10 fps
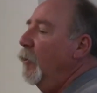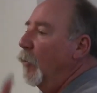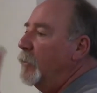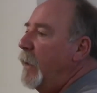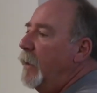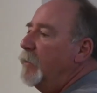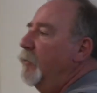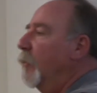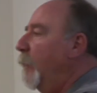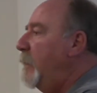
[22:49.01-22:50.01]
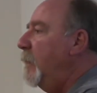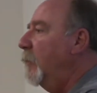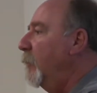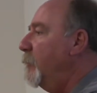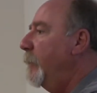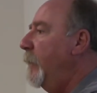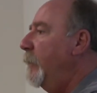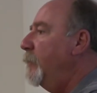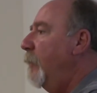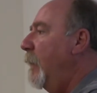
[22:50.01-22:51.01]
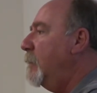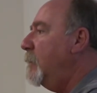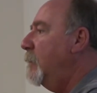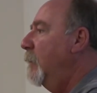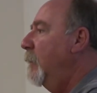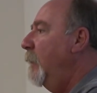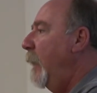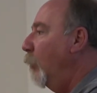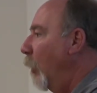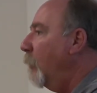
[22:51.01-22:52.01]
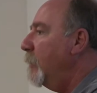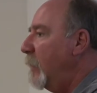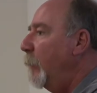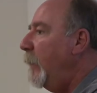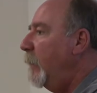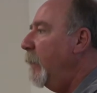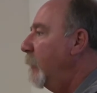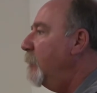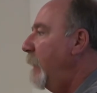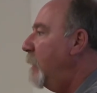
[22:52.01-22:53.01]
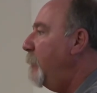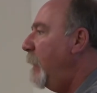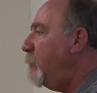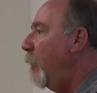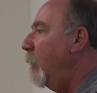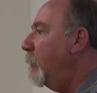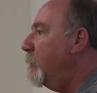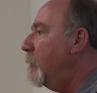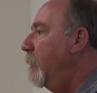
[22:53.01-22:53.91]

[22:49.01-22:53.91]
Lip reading: or take it to a retail nursery that you trust and work with somebody that understands pest problems.